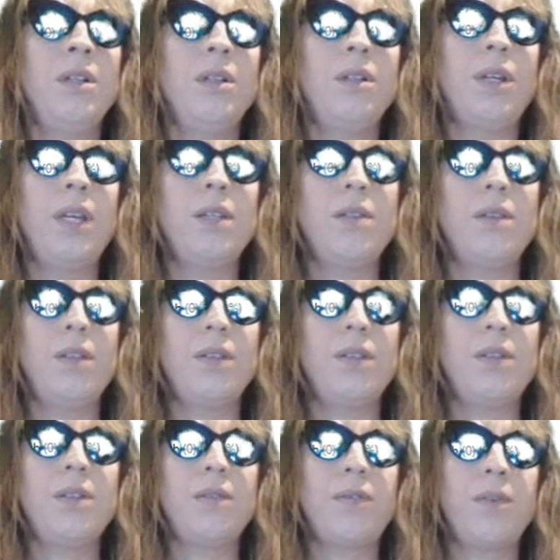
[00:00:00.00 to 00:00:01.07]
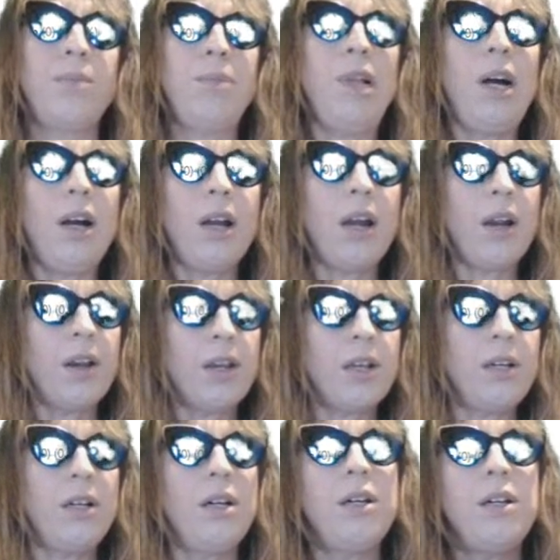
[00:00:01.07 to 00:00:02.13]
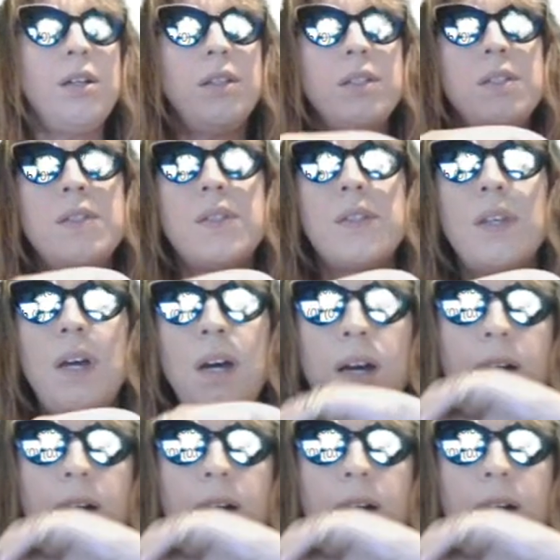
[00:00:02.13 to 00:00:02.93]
Okay, so this is just for blog articles.